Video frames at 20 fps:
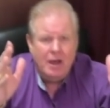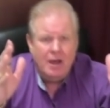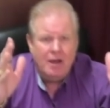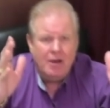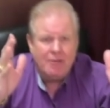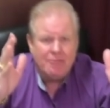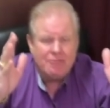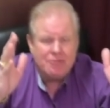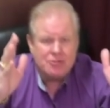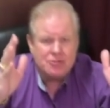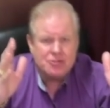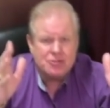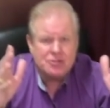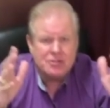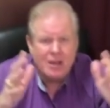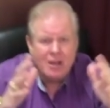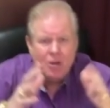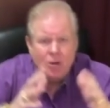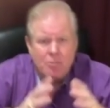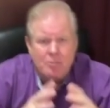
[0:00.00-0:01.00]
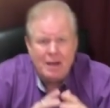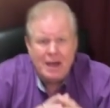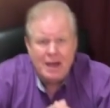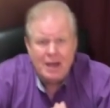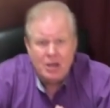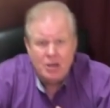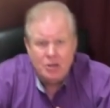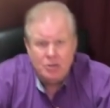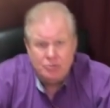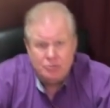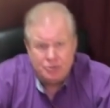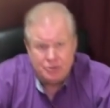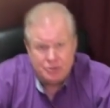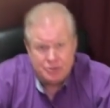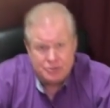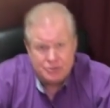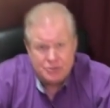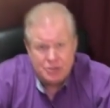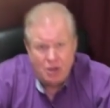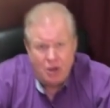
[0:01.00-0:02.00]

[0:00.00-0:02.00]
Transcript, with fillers: of for sale by owners,